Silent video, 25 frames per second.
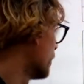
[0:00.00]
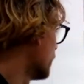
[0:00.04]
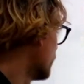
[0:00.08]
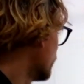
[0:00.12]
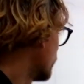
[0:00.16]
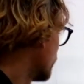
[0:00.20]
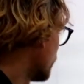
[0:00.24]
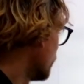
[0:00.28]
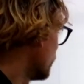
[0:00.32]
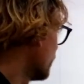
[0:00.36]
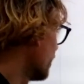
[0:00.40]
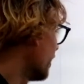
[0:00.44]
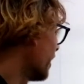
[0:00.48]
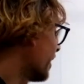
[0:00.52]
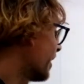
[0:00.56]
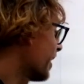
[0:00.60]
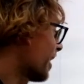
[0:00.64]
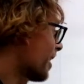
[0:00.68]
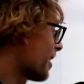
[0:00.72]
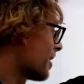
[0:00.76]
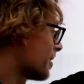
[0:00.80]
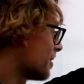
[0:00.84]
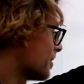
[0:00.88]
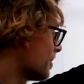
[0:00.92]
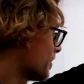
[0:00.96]
So
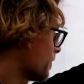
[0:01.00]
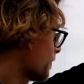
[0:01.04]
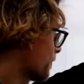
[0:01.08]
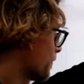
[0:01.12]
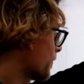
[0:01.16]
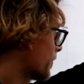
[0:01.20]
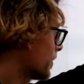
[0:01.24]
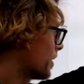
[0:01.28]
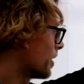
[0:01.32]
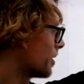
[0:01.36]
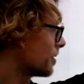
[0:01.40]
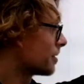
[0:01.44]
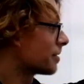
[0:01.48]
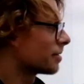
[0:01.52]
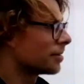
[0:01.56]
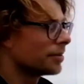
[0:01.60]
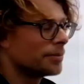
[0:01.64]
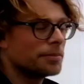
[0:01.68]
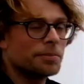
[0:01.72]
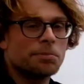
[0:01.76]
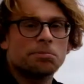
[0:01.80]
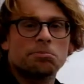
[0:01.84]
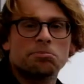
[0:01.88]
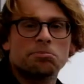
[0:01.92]
again, there's some